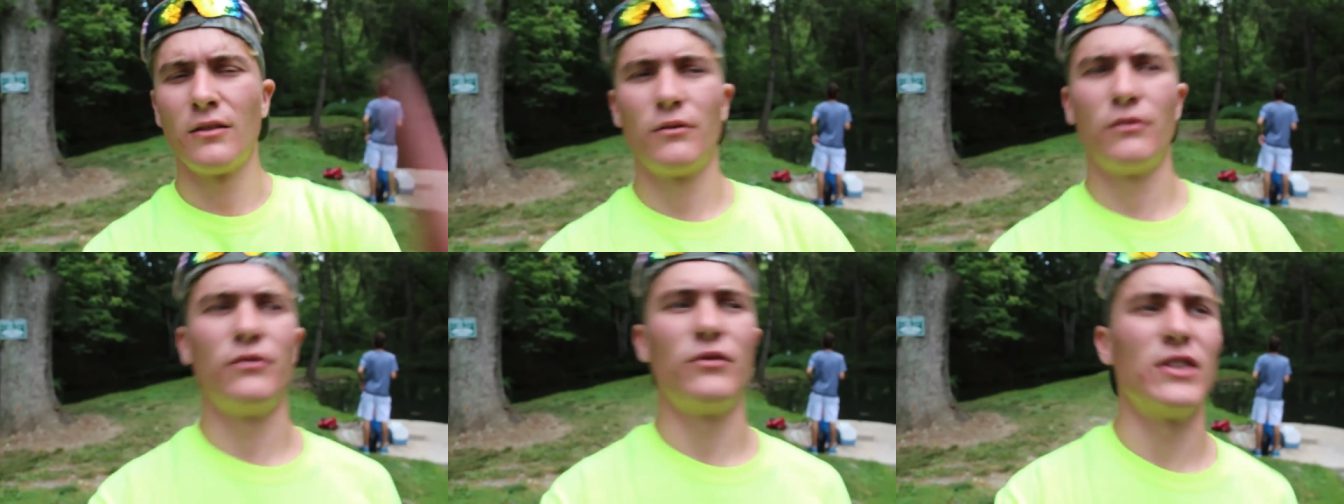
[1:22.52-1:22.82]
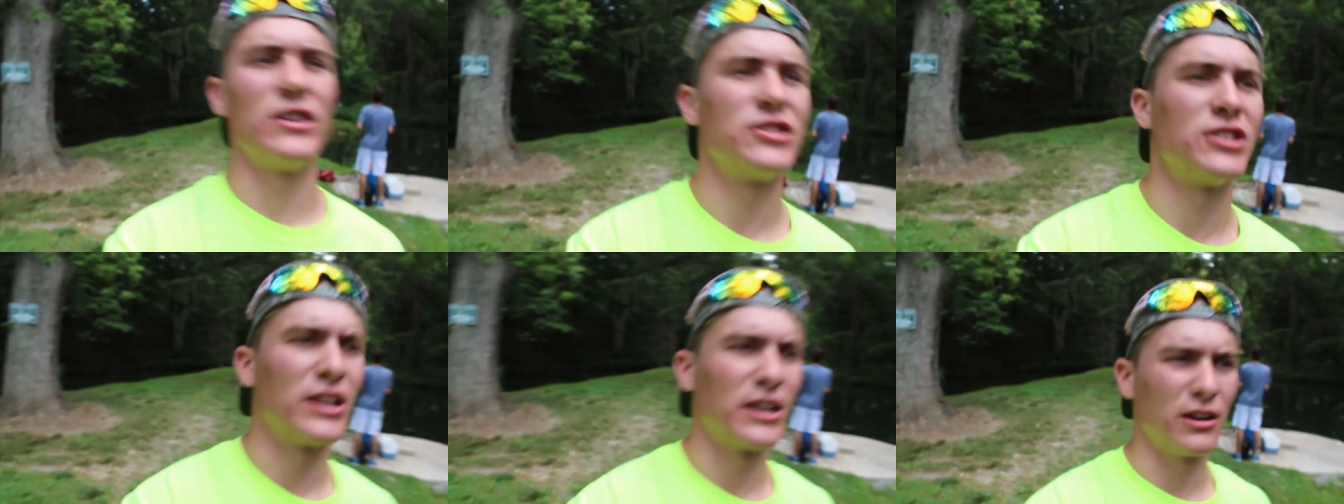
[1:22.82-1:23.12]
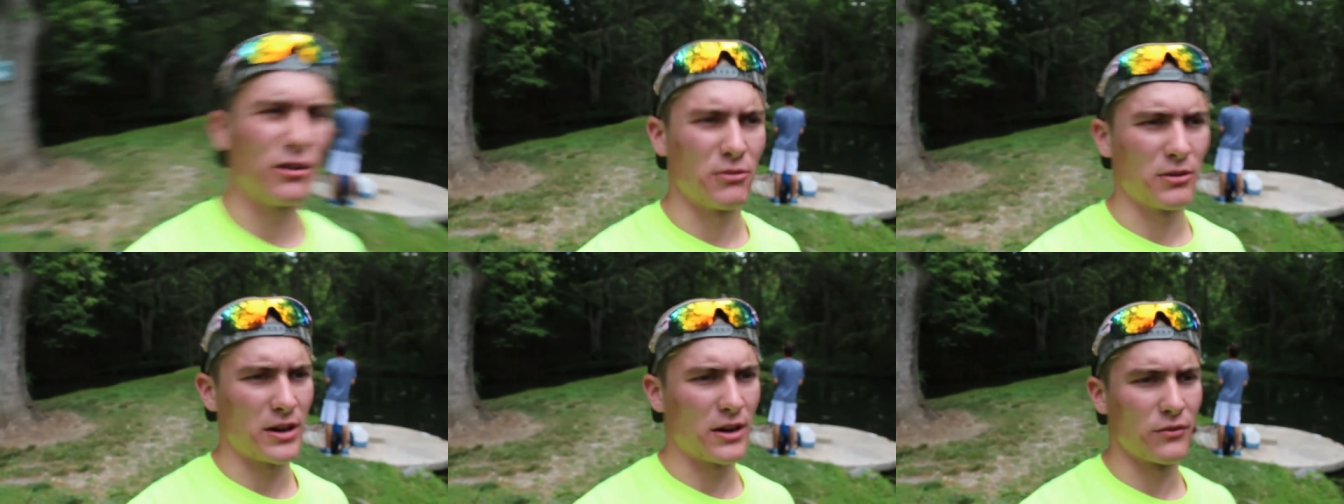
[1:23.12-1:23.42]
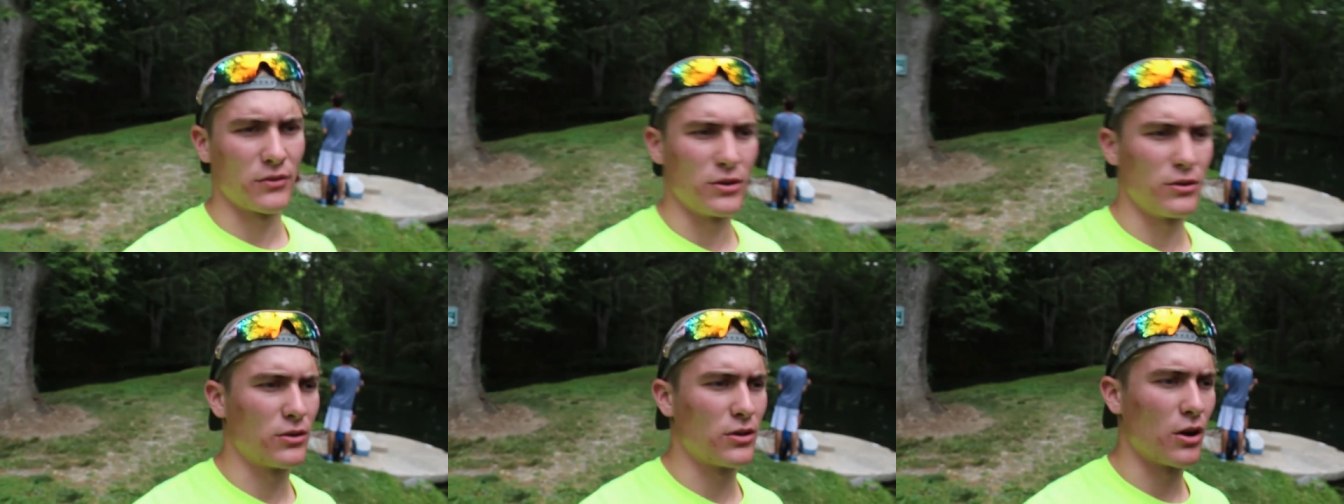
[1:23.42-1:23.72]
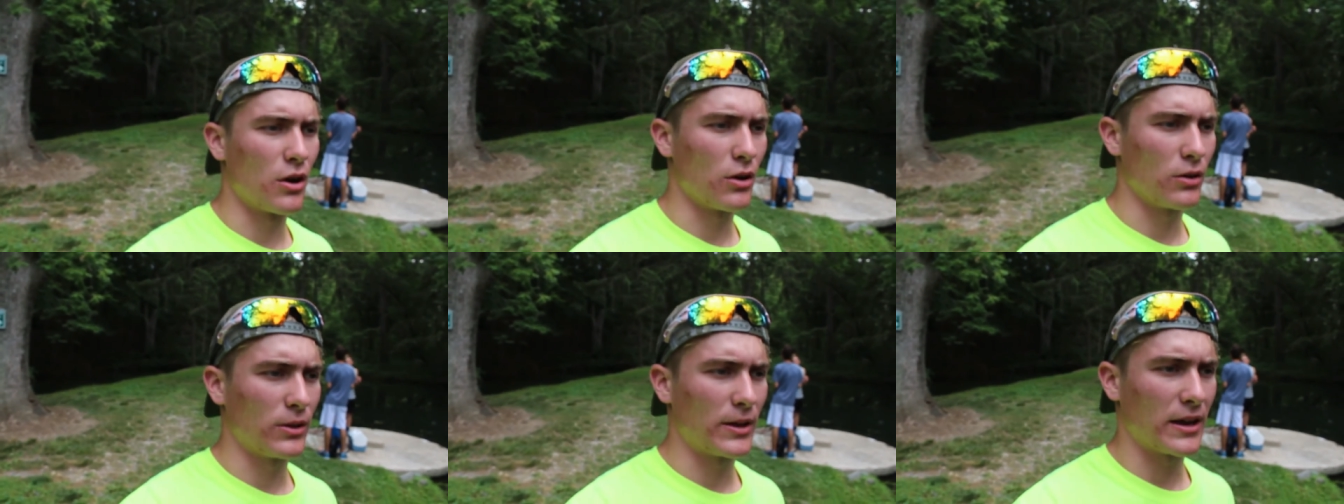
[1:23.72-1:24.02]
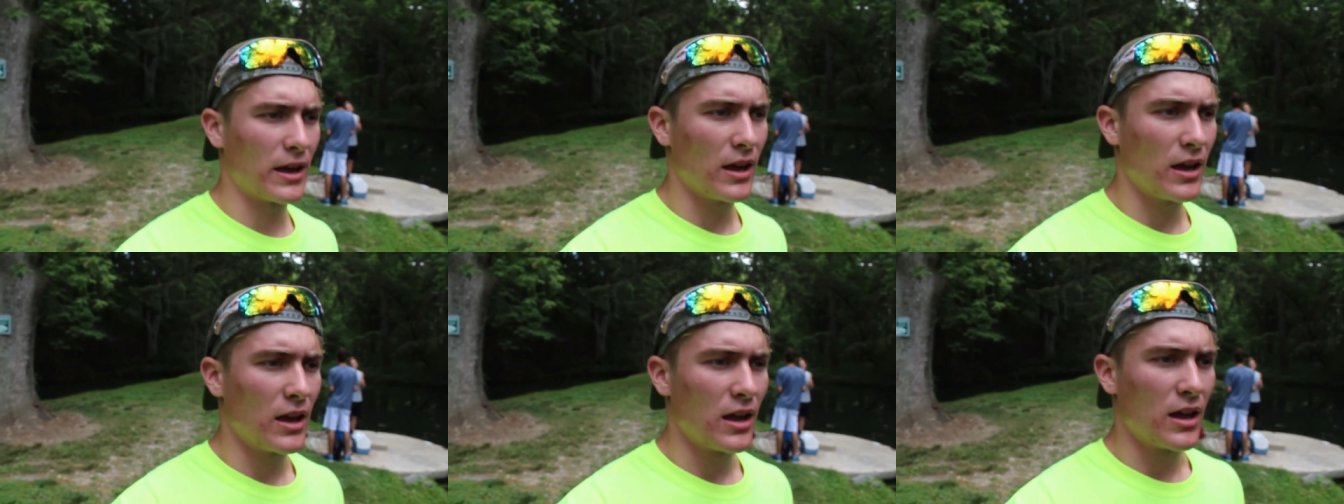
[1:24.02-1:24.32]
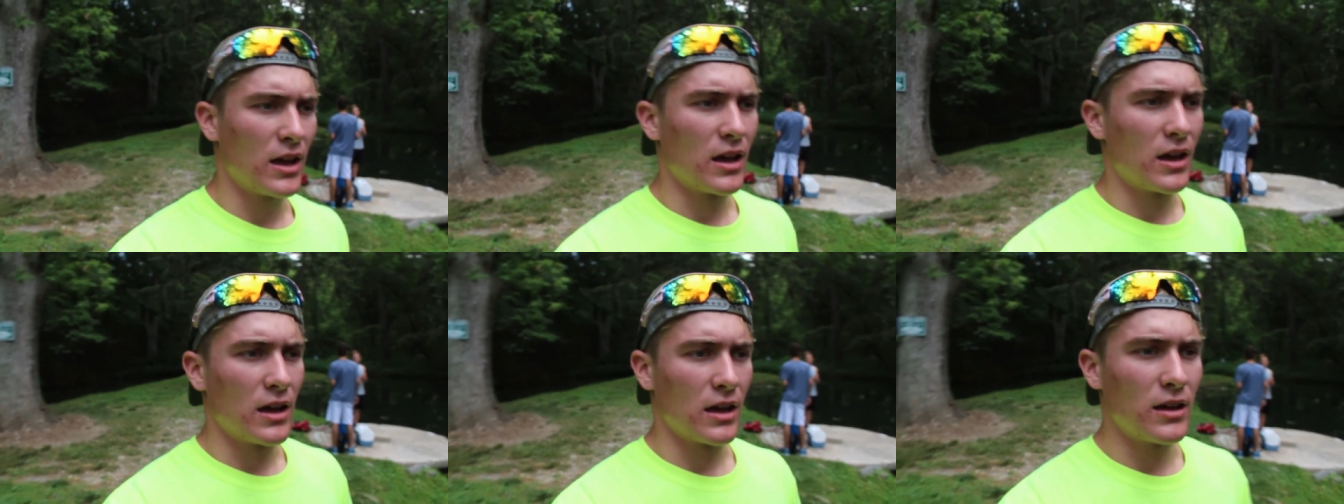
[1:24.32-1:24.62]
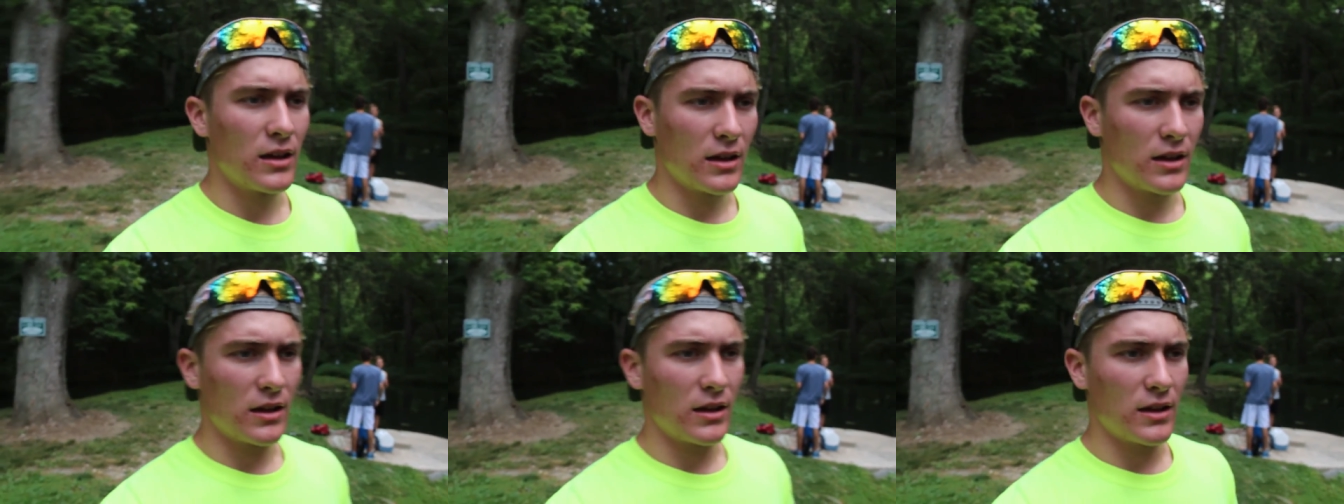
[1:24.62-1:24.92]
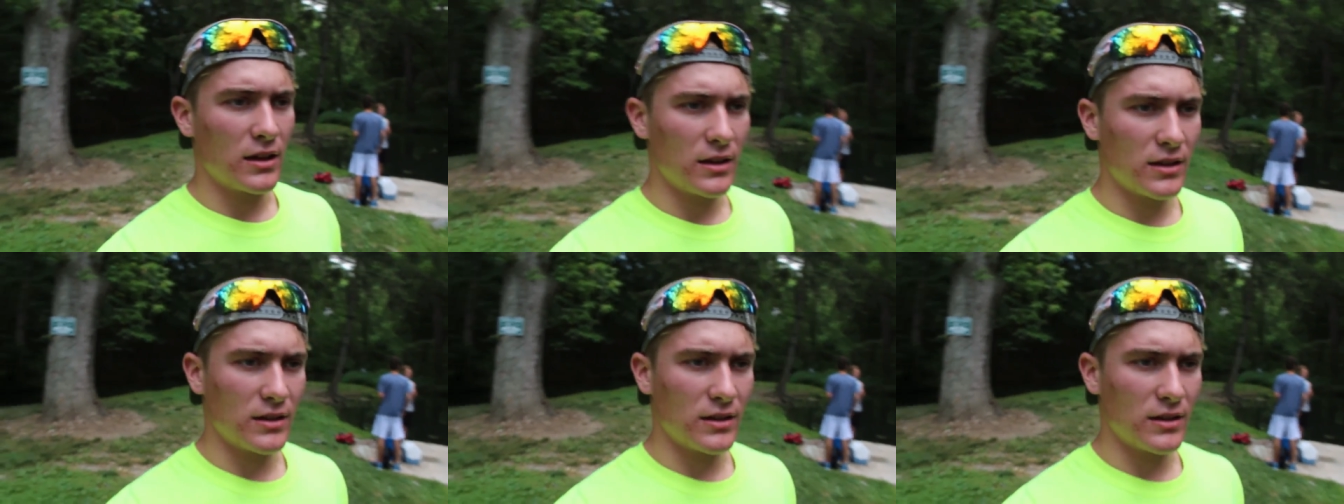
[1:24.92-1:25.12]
fishing or whatever you call it. Like, this is cheating.